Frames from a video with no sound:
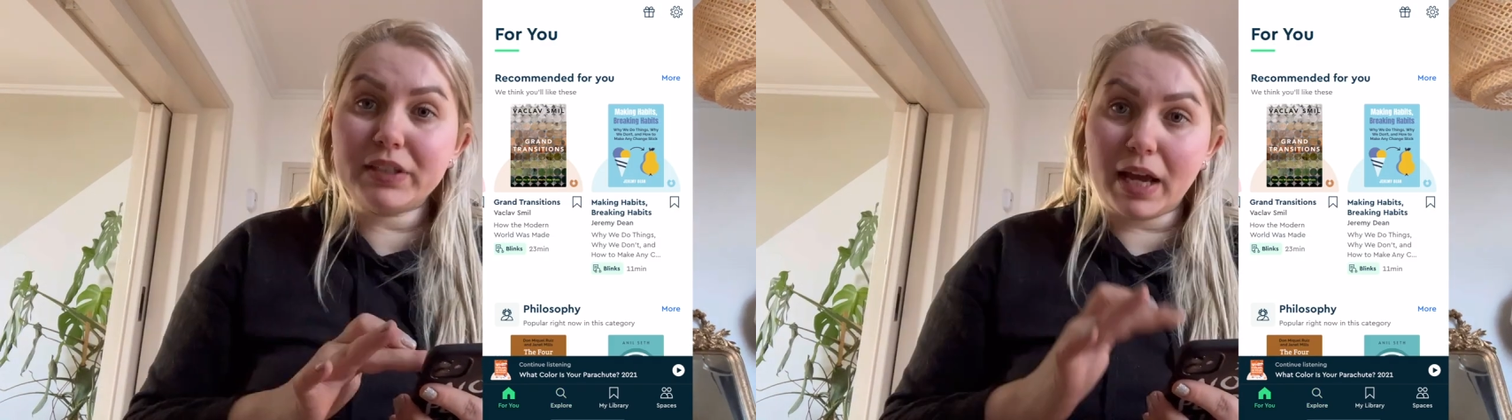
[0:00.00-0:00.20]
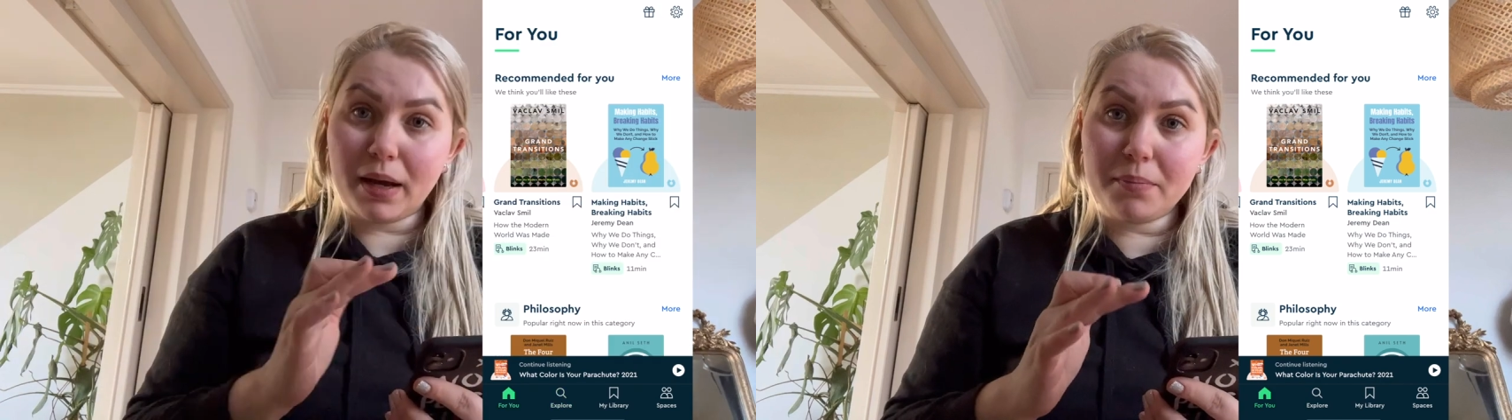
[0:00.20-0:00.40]

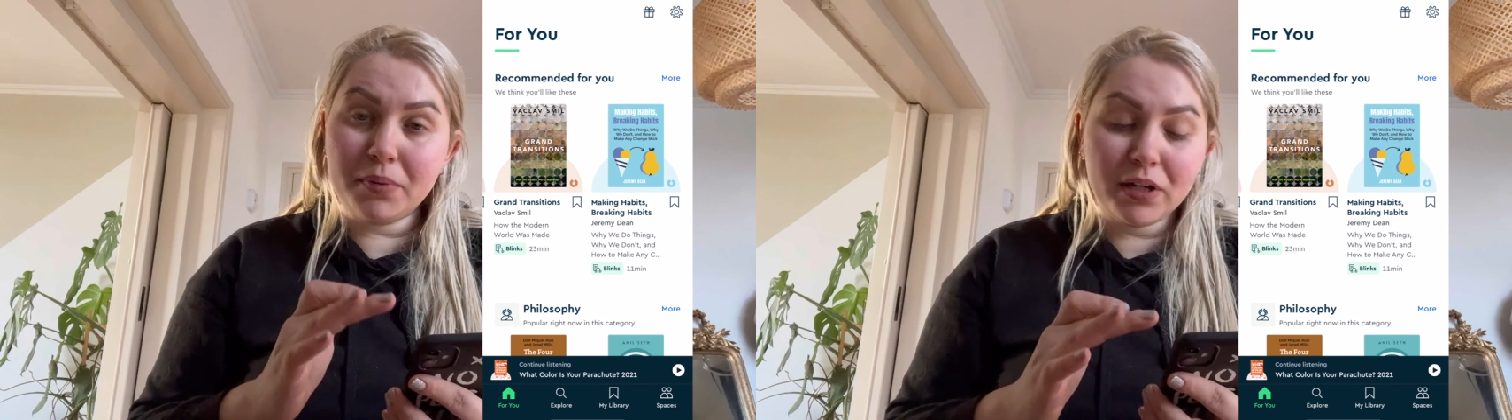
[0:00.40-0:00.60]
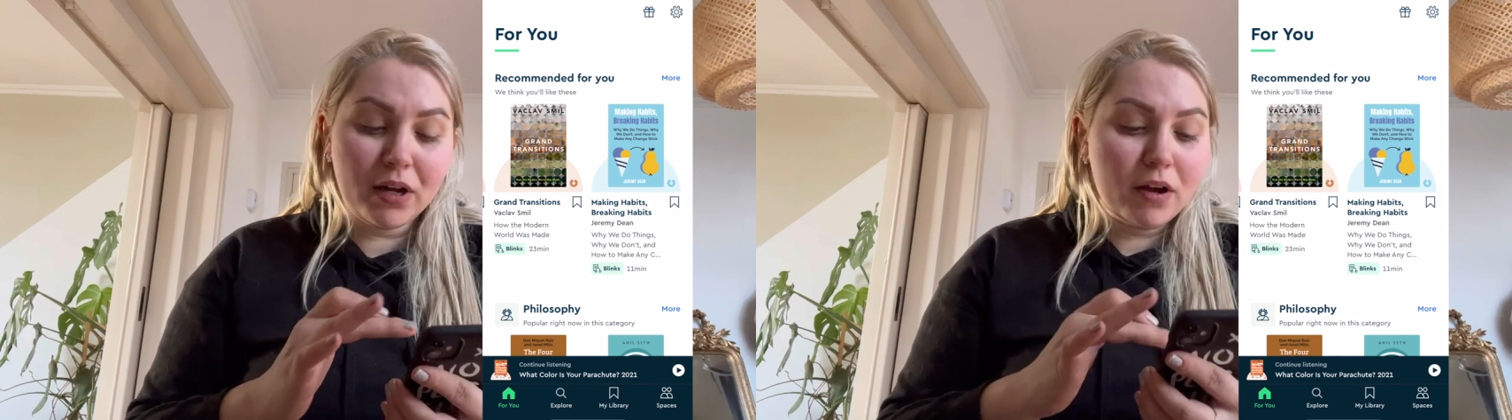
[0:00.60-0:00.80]
app
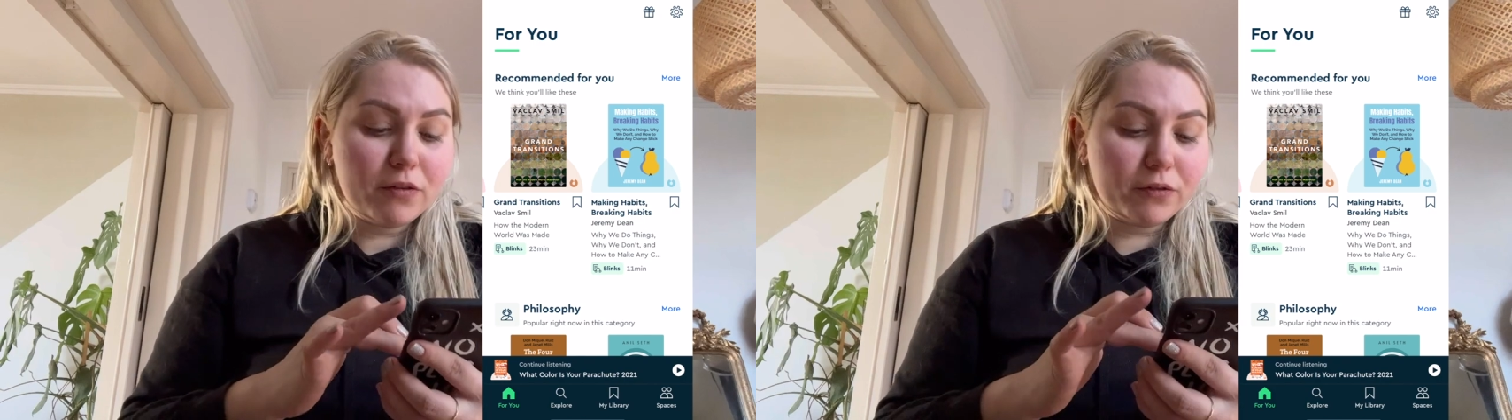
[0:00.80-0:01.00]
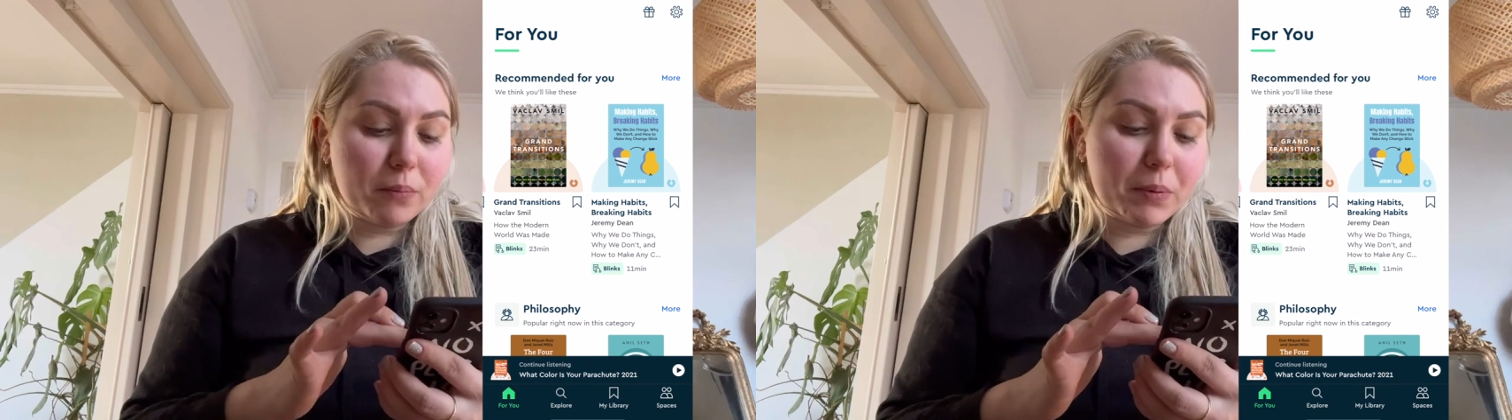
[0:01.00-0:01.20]

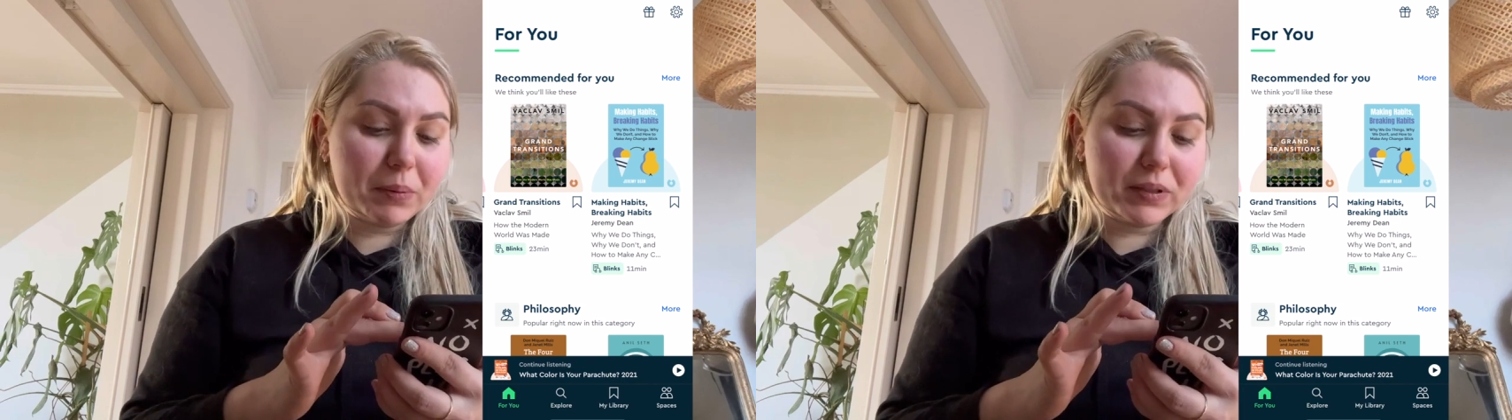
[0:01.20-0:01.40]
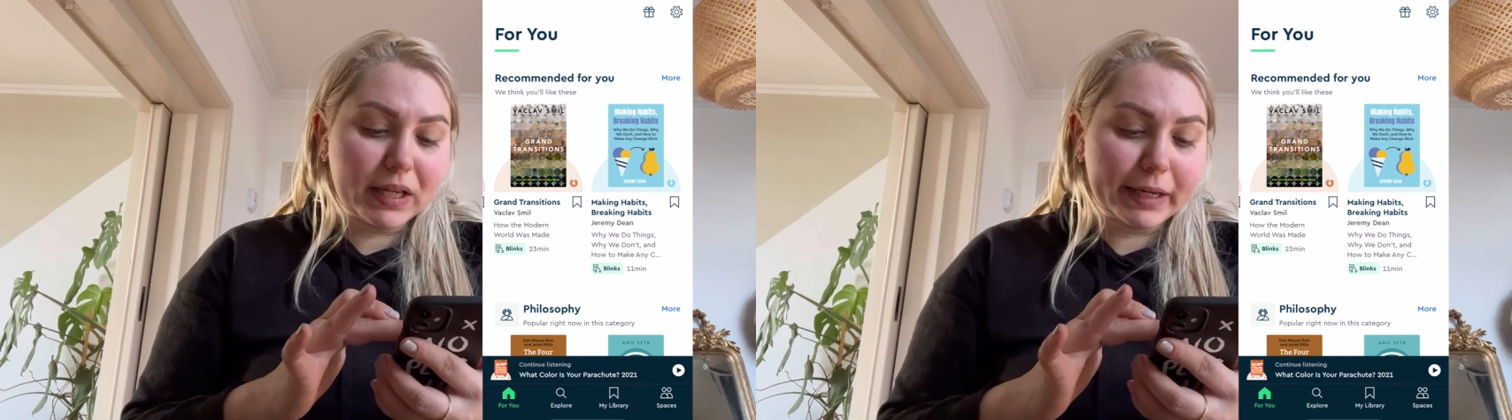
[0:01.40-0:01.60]
for
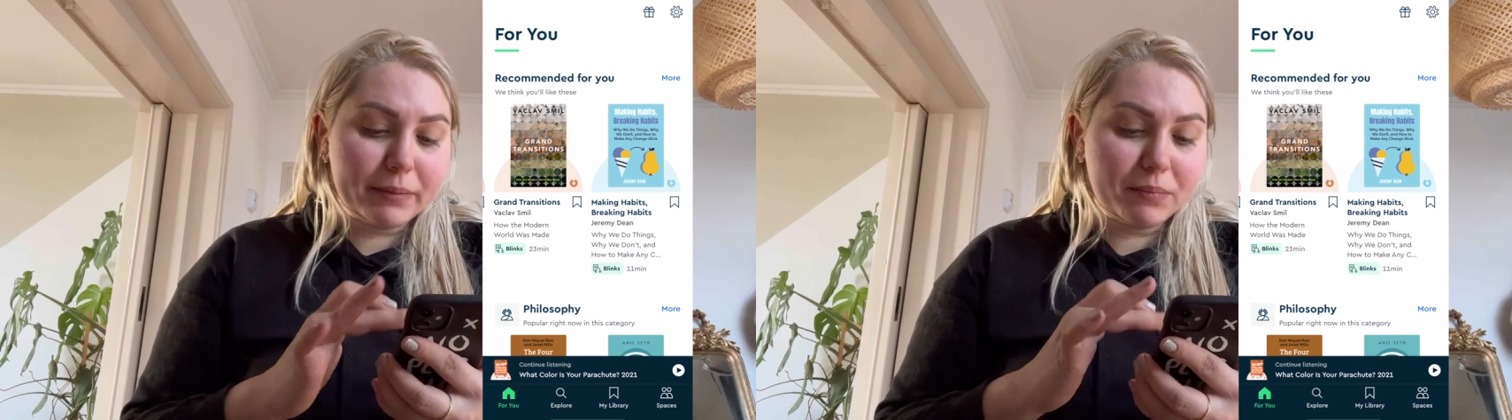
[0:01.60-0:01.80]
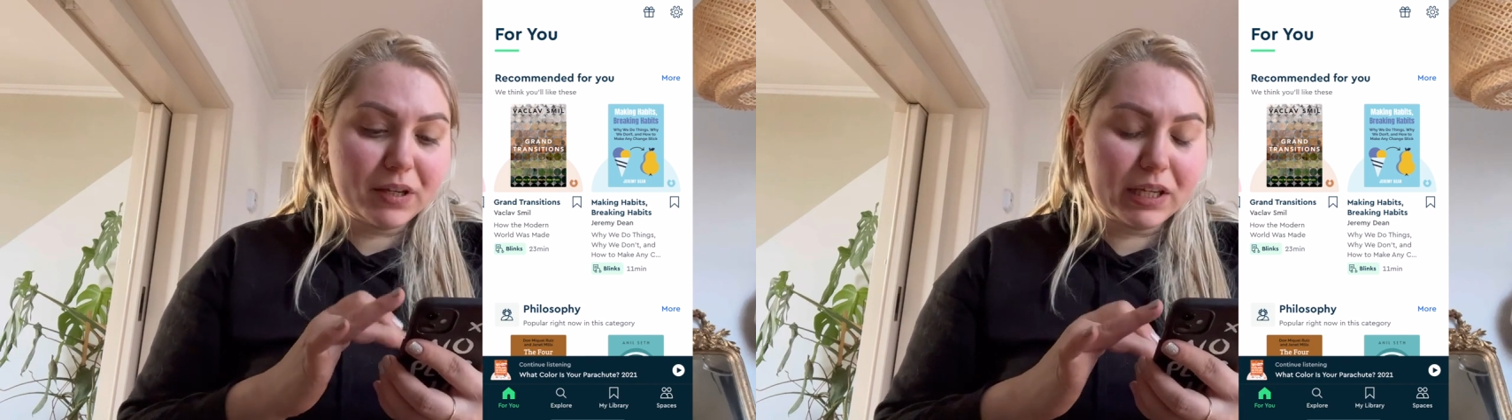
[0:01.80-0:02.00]
people
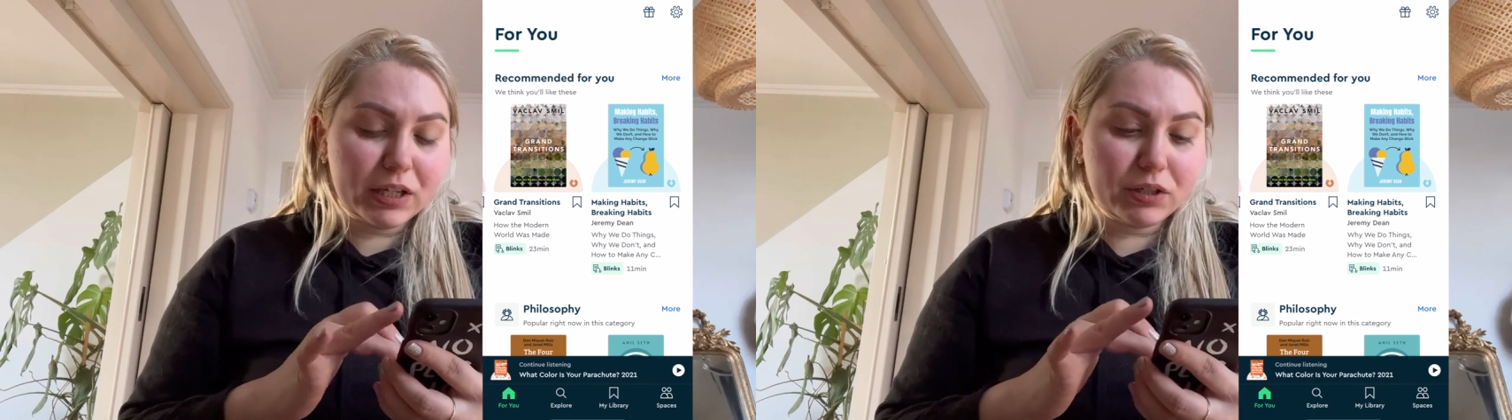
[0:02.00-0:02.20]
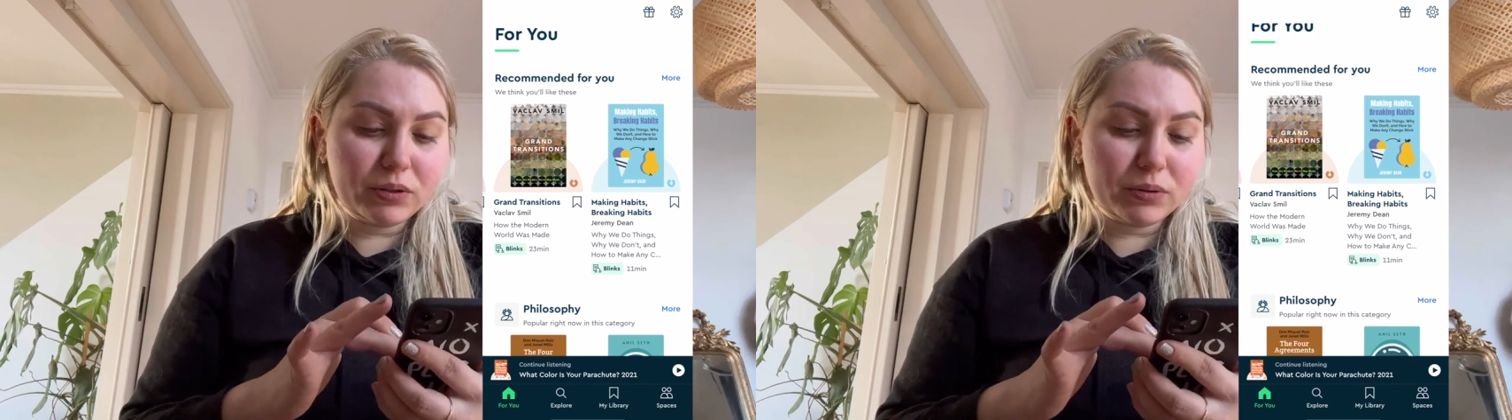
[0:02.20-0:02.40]
like me
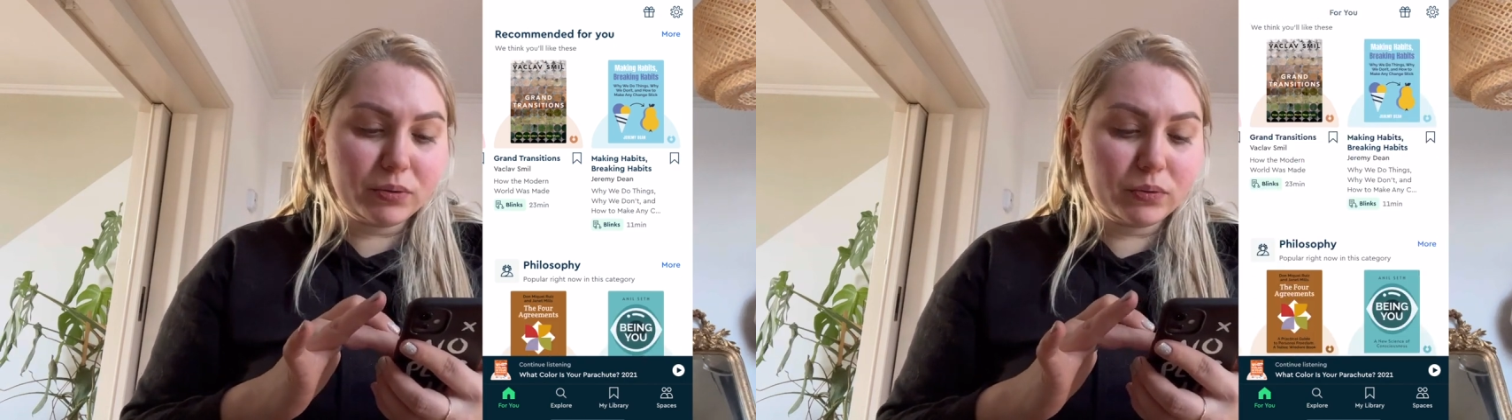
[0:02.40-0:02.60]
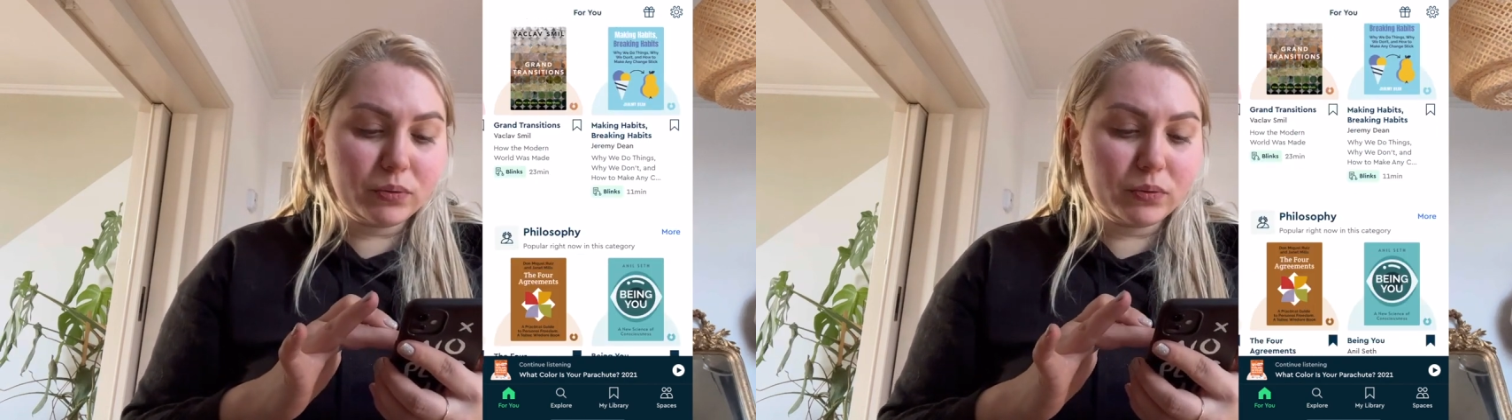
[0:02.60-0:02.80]

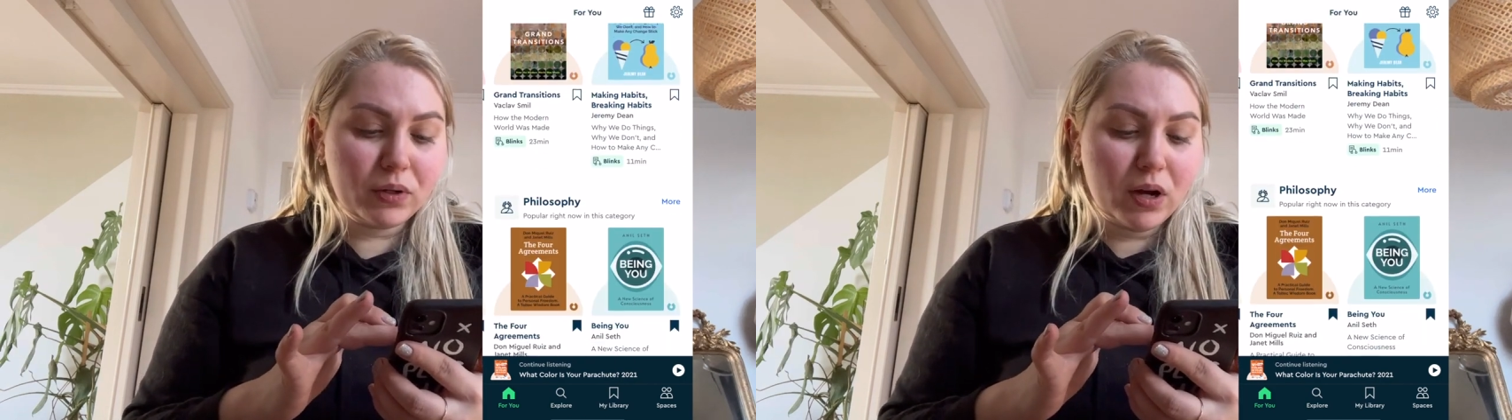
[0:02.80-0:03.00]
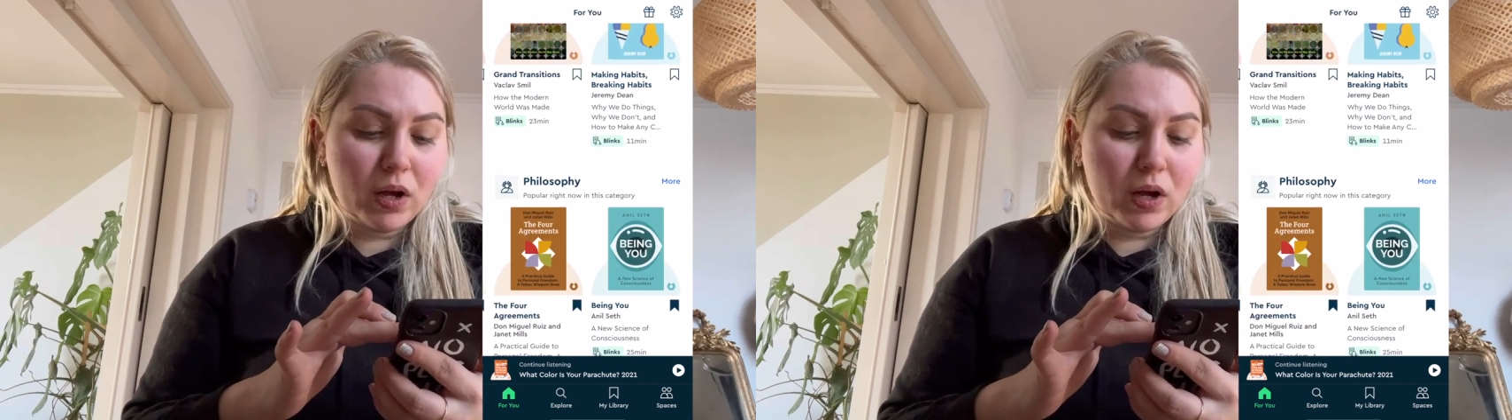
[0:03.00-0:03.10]
who